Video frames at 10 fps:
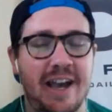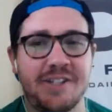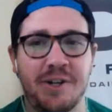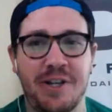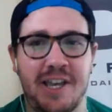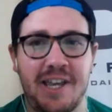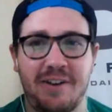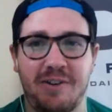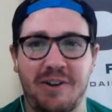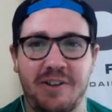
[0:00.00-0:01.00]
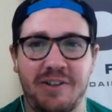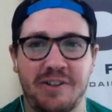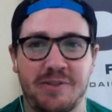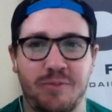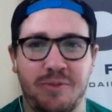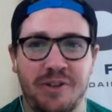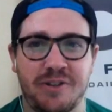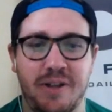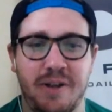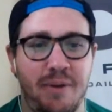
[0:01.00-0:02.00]
already hit this
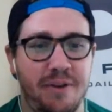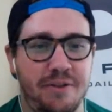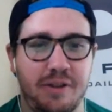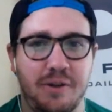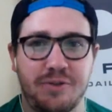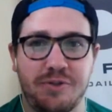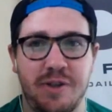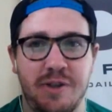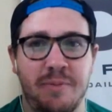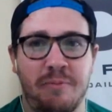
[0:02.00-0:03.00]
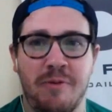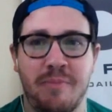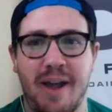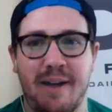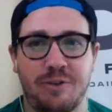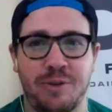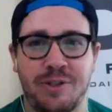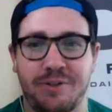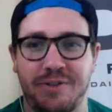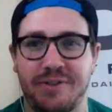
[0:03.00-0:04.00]
this uh, month alone, so he we might have to wait
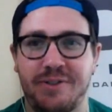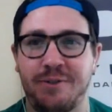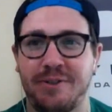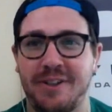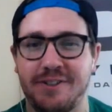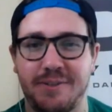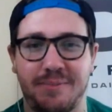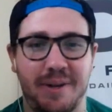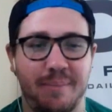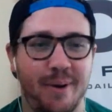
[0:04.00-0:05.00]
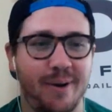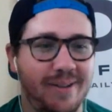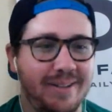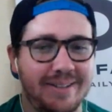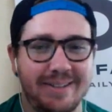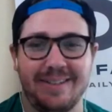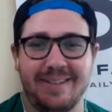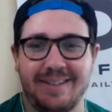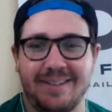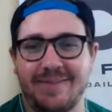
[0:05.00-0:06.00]
till till uh, September.
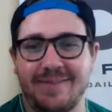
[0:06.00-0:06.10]
Yeah.